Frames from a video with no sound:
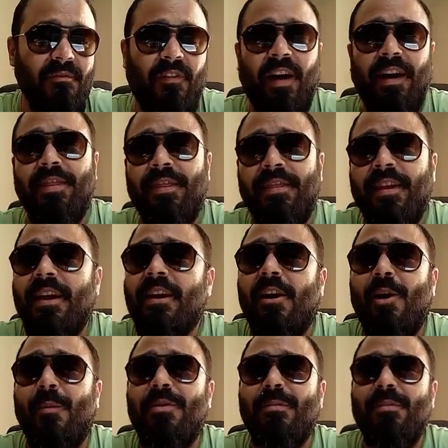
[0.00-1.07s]
find the
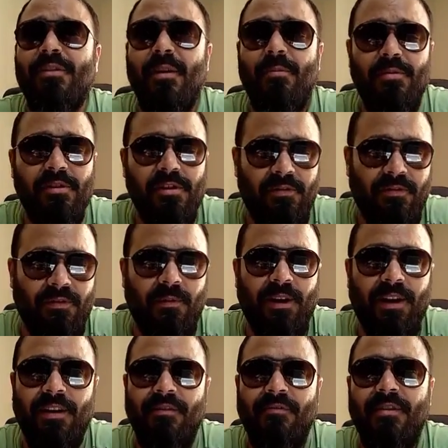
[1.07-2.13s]
optimal temperature for
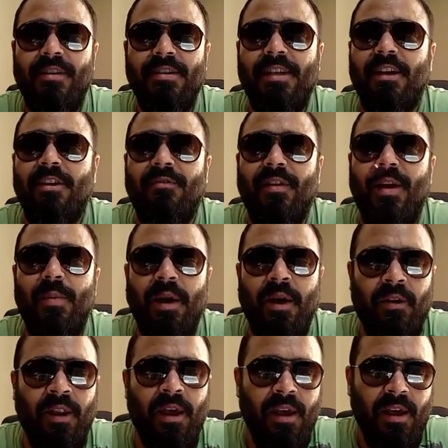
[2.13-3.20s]
whatever it is that you're
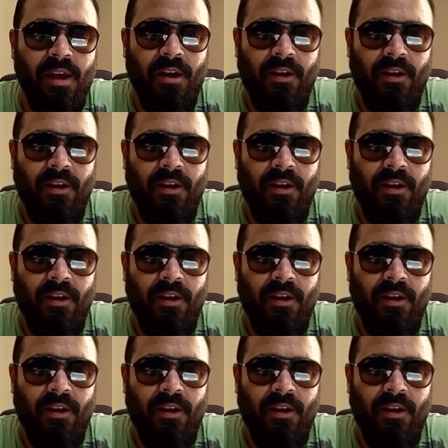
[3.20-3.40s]
vaping on.